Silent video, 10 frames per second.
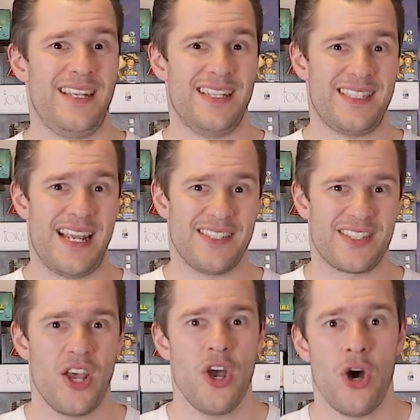in a
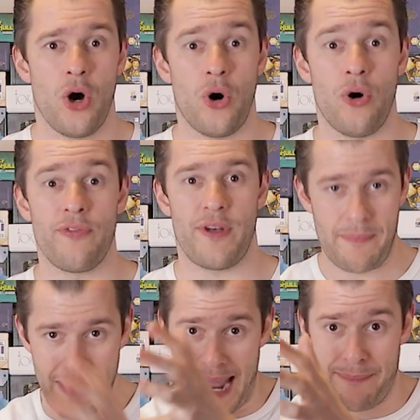sense, of a
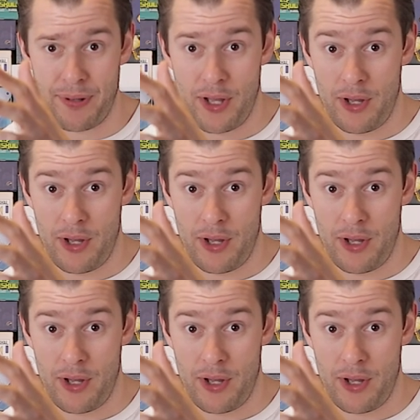map.